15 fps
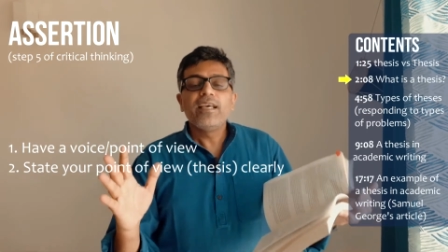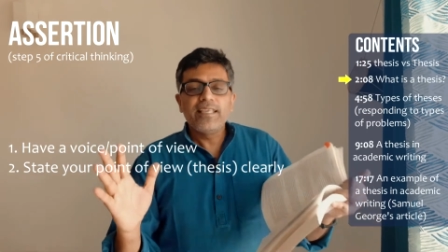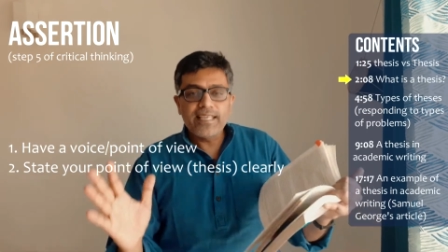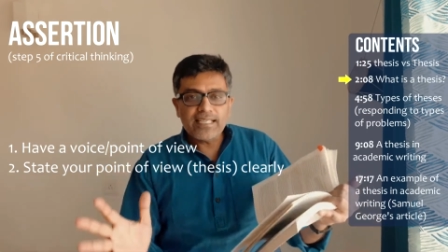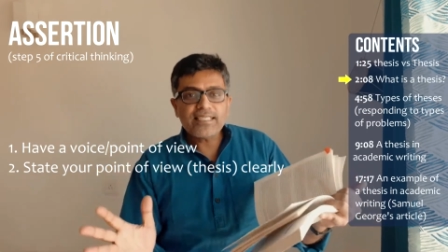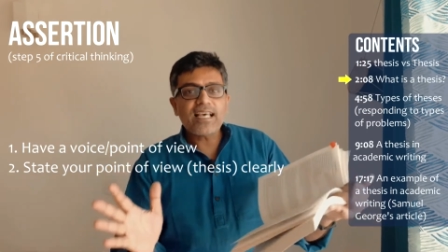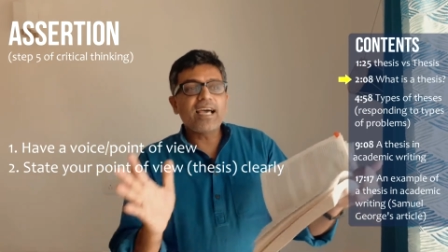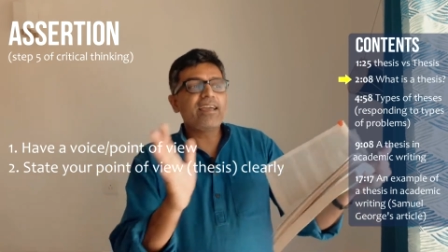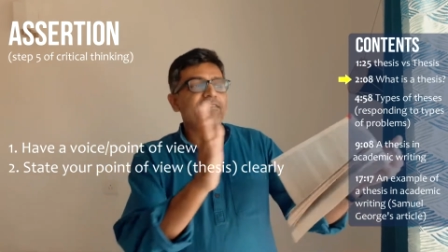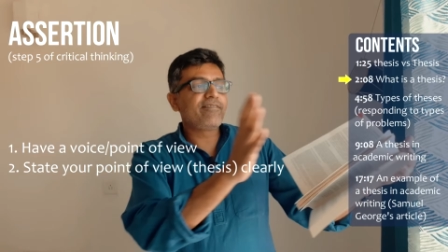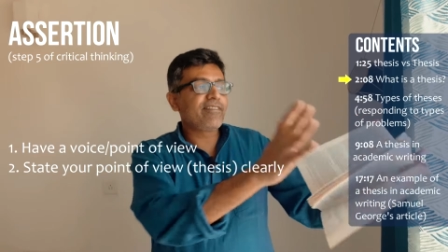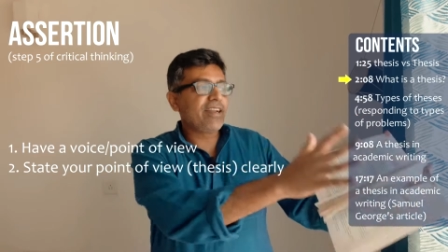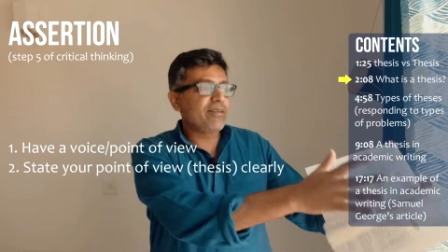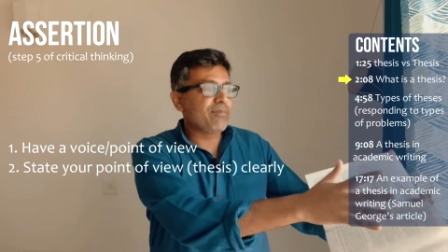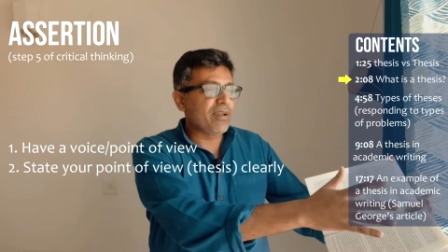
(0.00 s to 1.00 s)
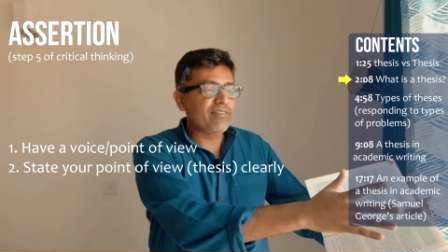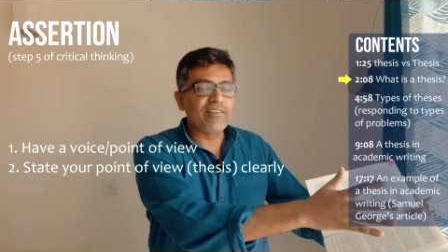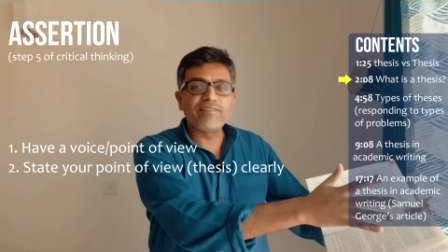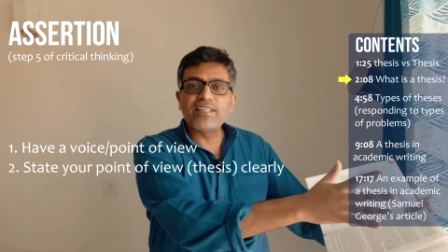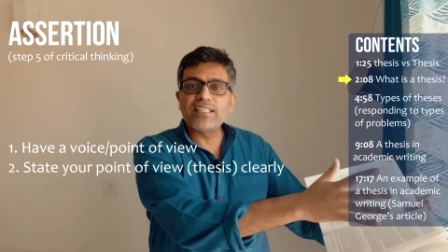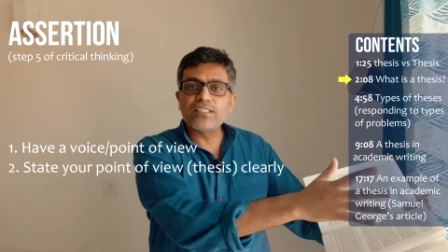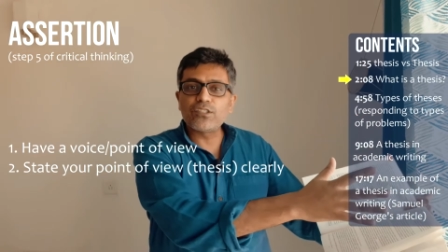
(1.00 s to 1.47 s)
Yes, I have read my
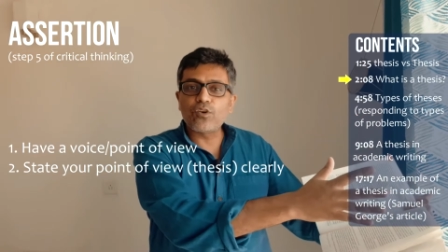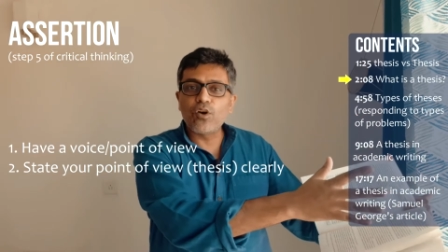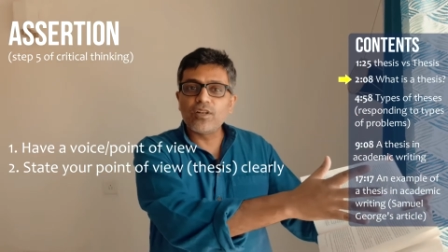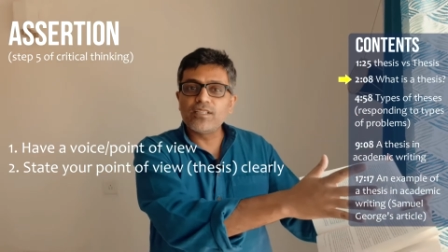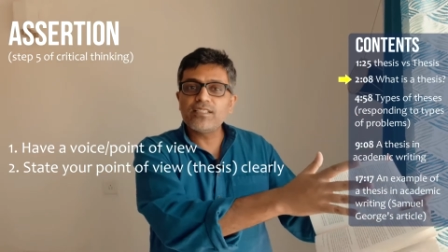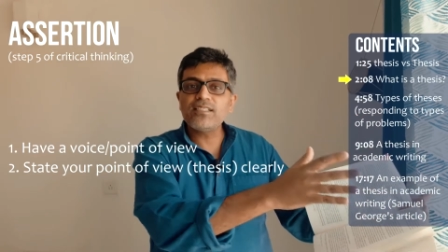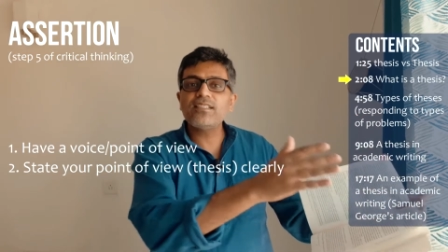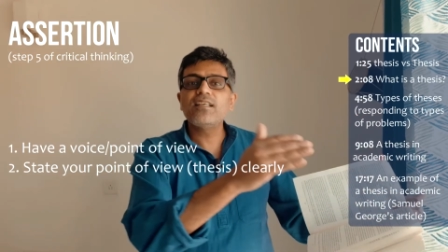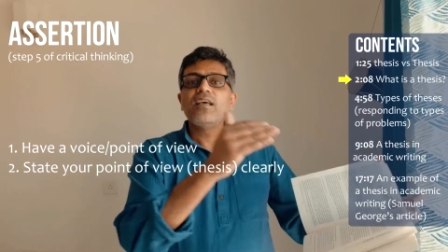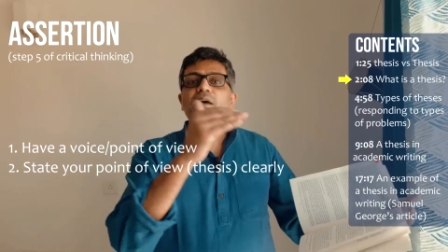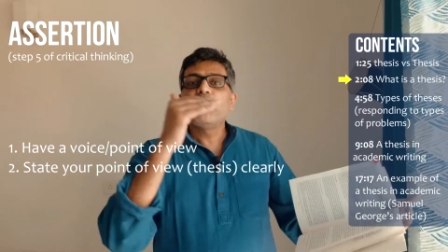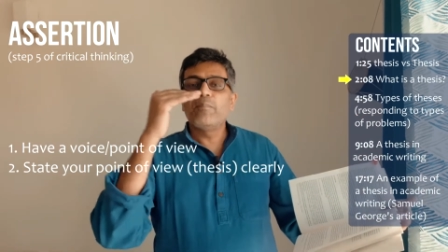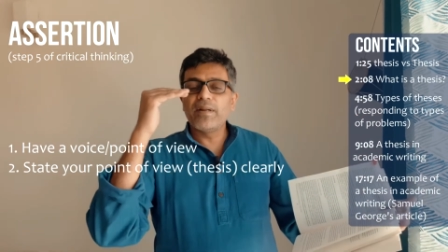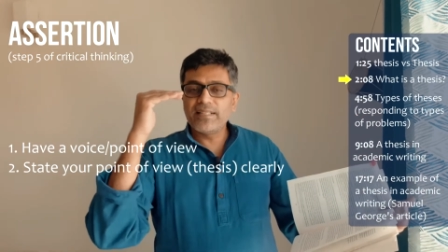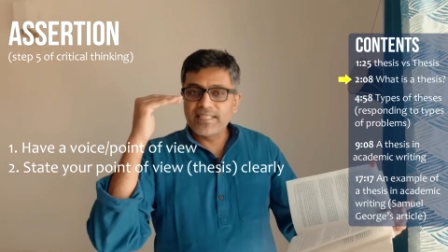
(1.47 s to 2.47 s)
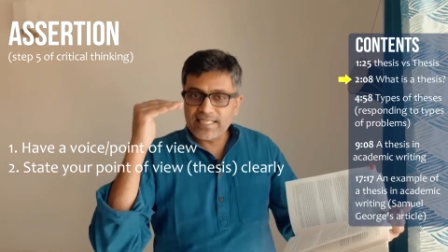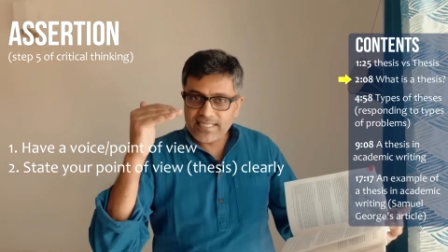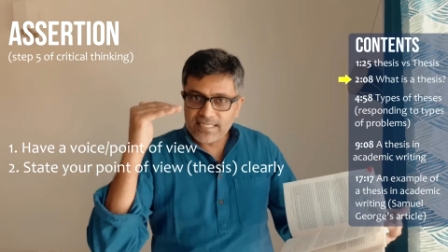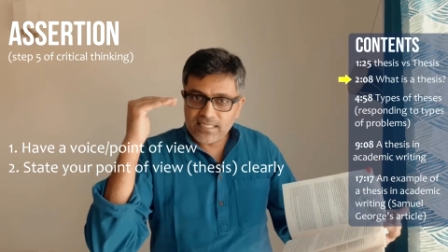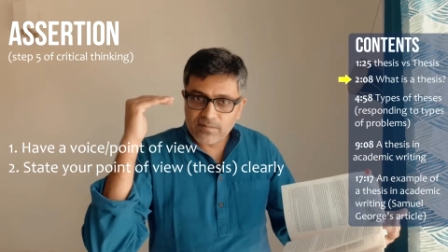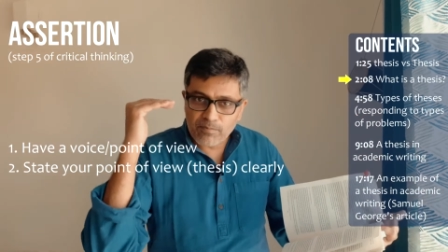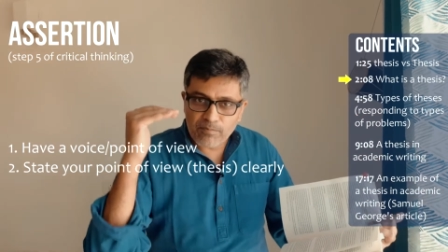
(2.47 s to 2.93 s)
15 scholars, but this
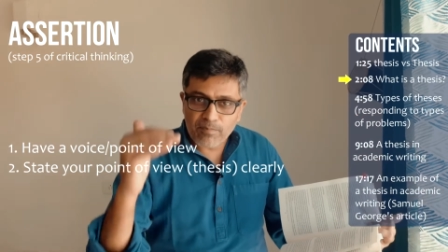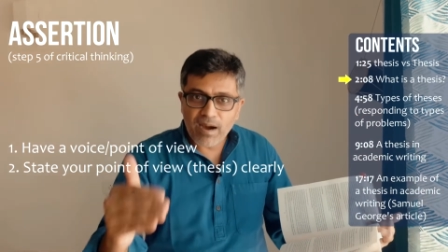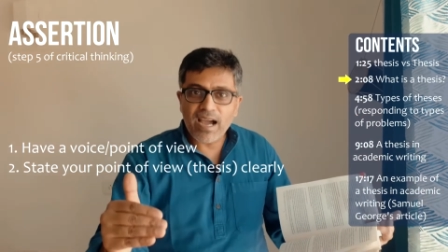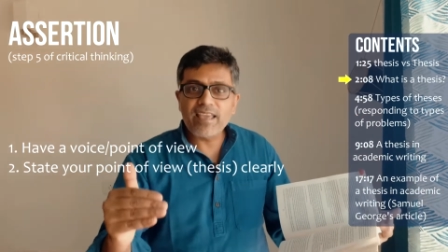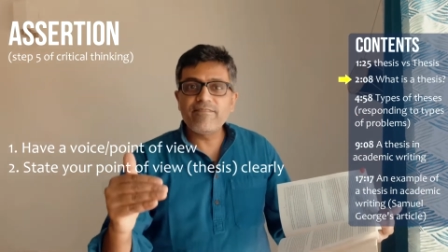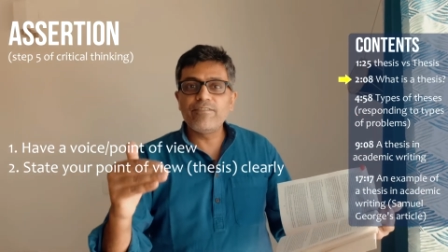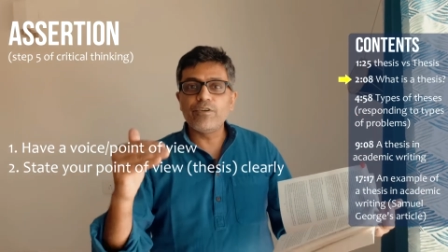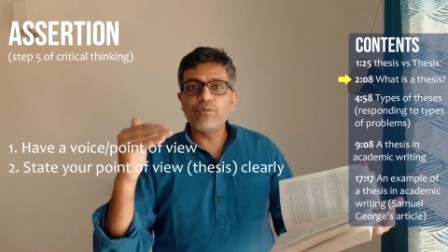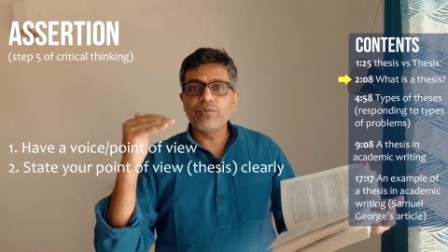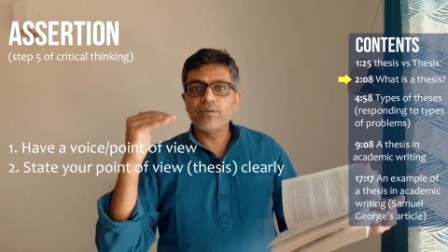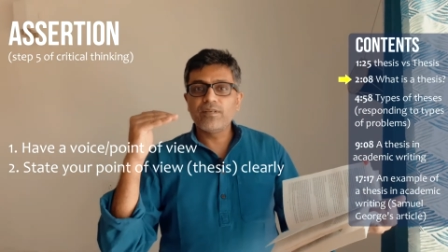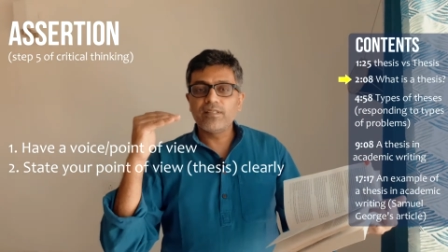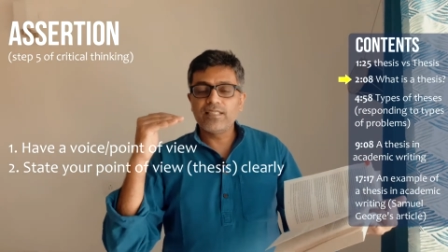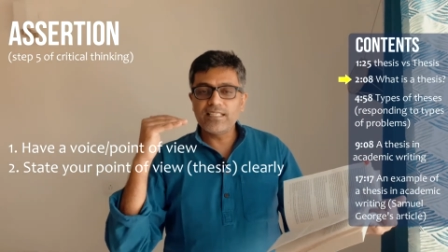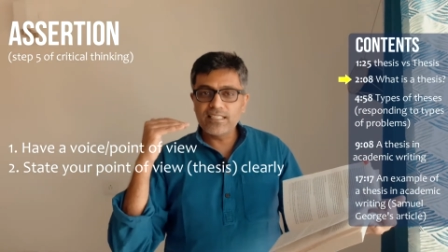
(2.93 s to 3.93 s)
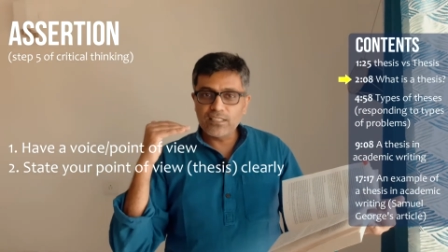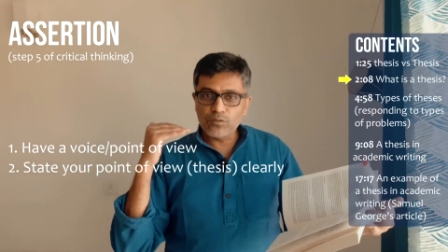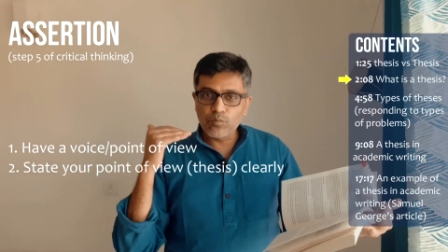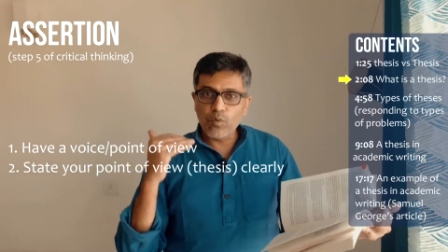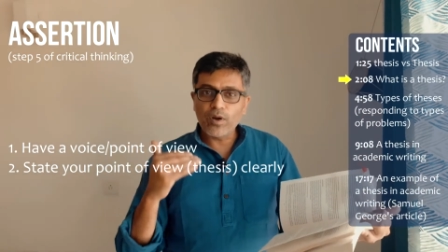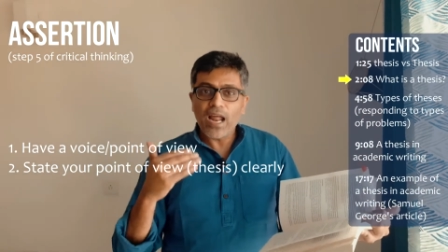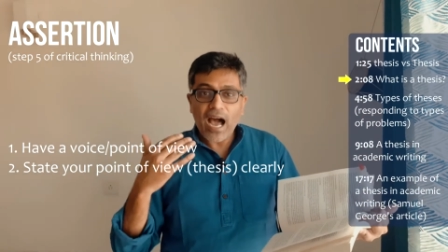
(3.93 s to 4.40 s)
is my view. This is
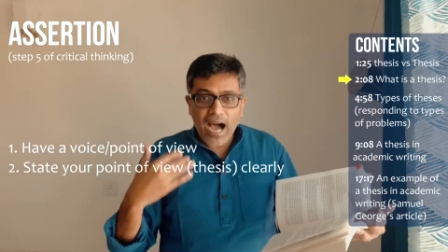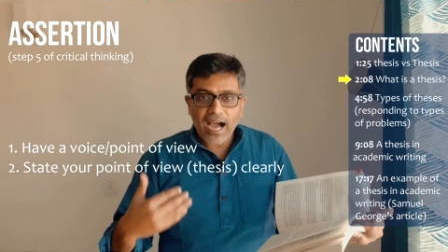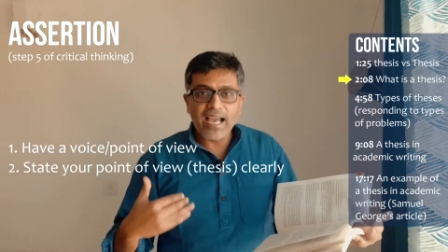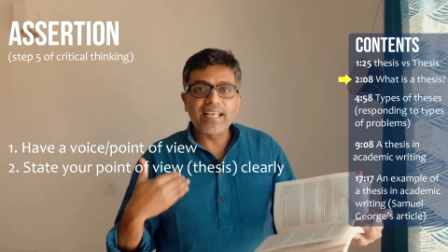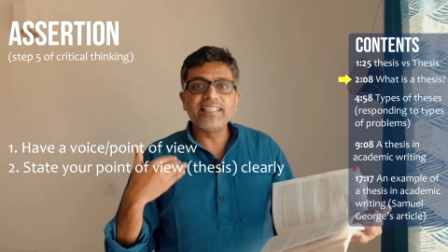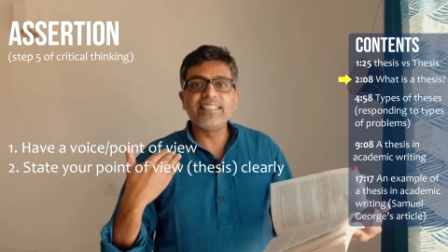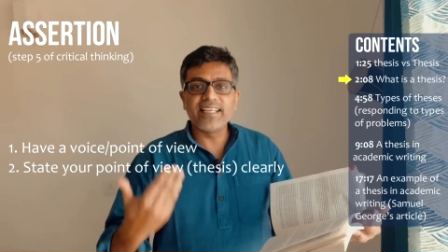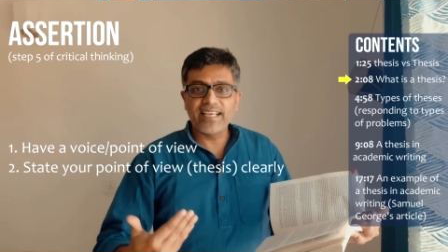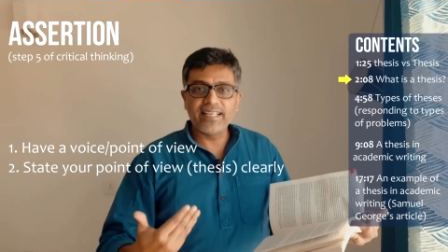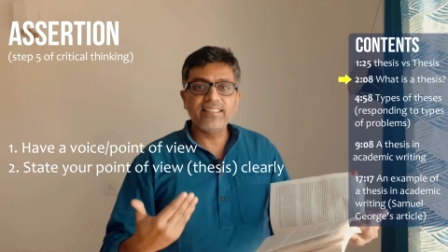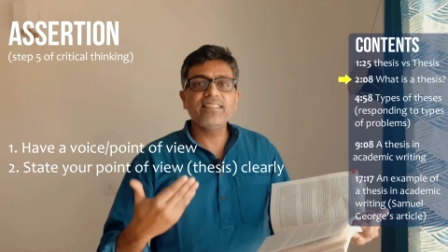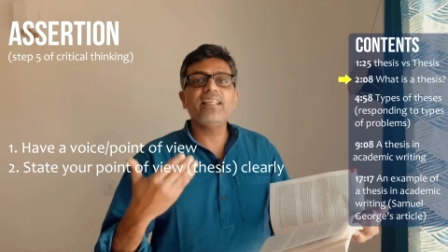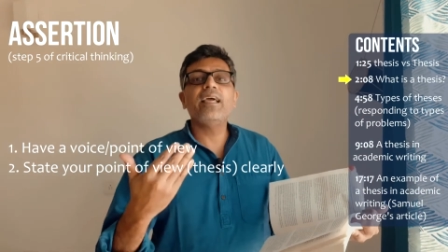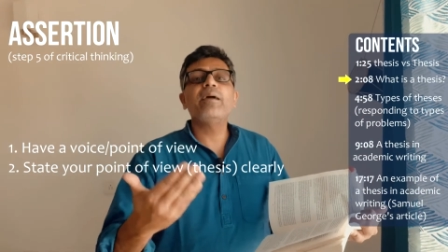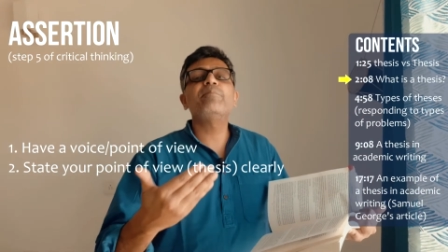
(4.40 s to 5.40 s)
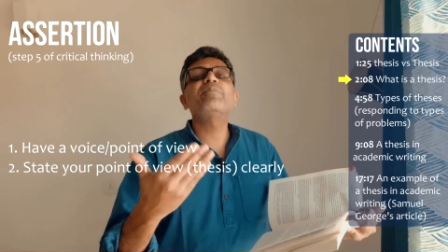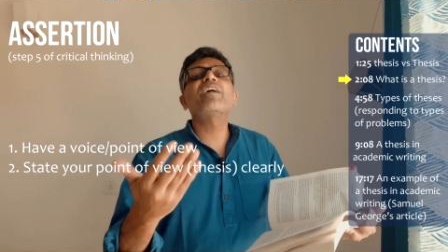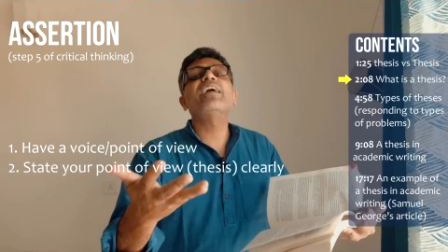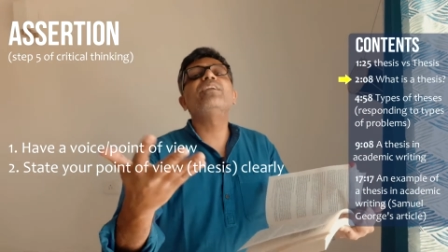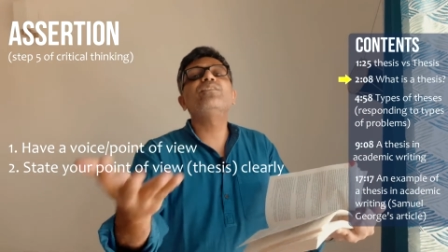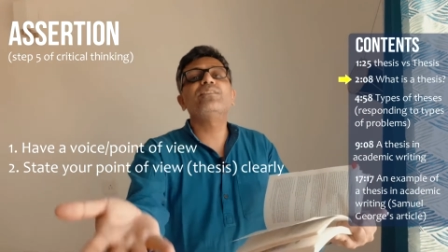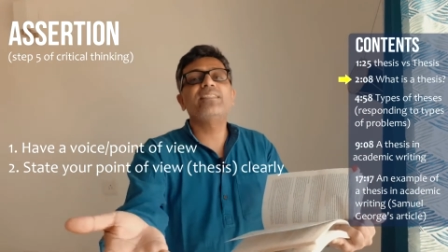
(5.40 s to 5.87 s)
what I, Jayanth, am
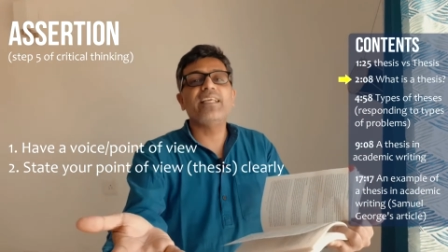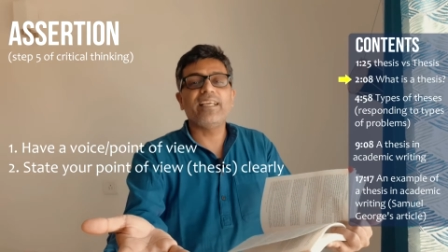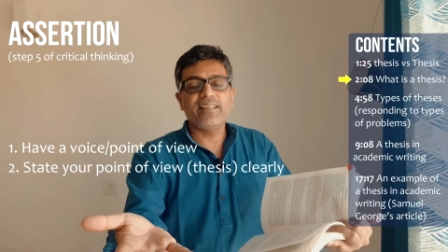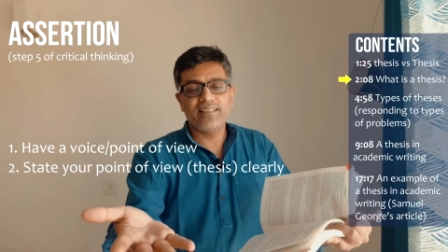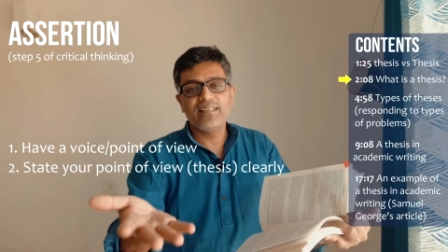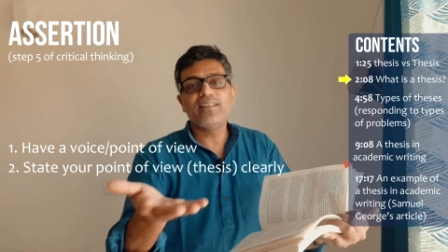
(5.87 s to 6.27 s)
trying to say.